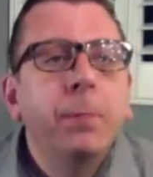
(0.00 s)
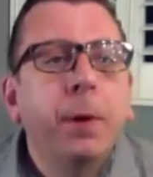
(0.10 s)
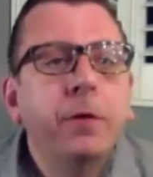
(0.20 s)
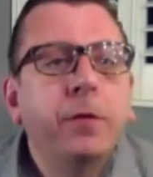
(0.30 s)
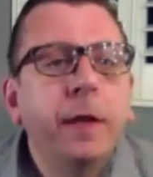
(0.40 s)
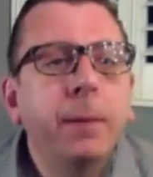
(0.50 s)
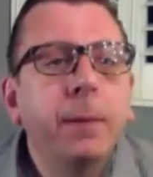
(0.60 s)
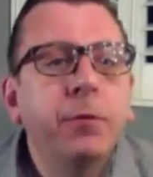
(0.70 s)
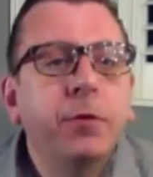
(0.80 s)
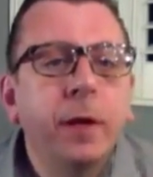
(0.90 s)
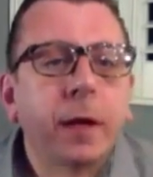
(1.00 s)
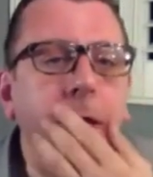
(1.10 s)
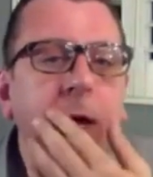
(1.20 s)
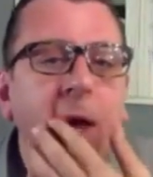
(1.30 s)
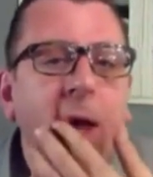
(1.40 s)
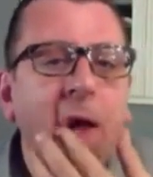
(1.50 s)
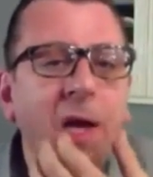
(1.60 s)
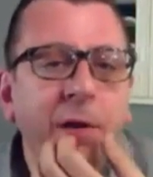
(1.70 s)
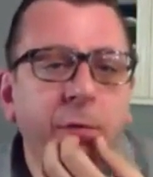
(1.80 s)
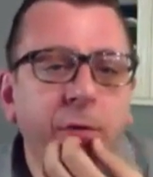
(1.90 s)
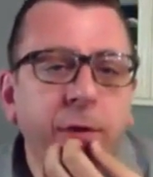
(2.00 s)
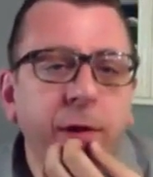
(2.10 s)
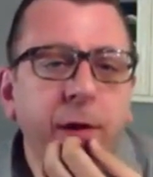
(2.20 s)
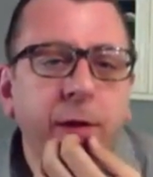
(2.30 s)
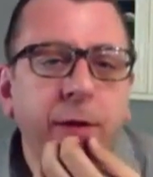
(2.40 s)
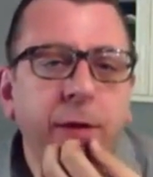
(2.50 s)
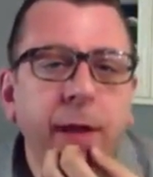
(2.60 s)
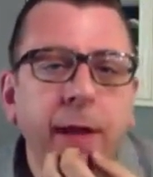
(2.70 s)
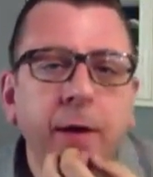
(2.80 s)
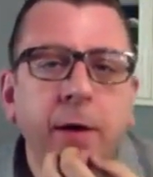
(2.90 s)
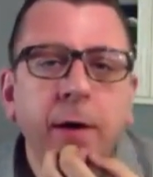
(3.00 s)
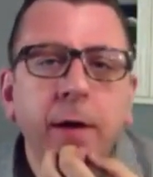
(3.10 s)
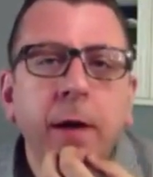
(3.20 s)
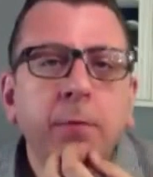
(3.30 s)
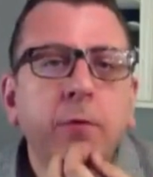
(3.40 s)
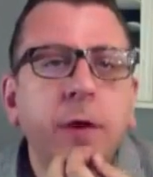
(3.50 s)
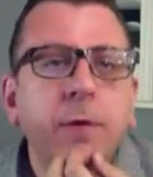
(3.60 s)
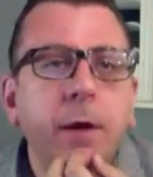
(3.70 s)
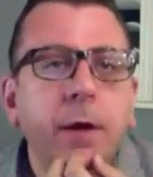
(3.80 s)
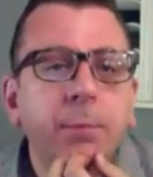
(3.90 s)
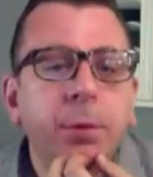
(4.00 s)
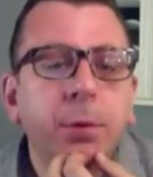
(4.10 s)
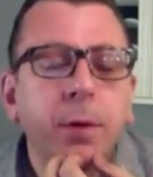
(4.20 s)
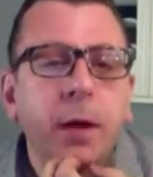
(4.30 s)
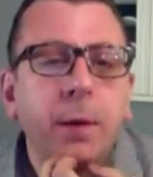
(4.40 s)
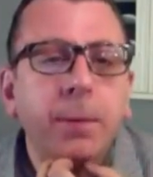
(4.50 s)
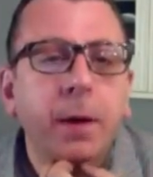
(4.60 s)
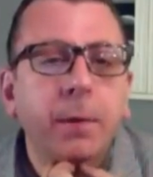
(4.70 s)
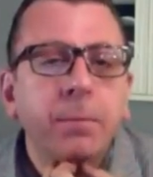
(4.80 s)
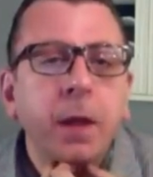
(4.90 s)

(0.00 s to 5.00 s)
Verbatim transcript: But TMZ had an interesting thing on, and I'm just seeing if I can pull it up here.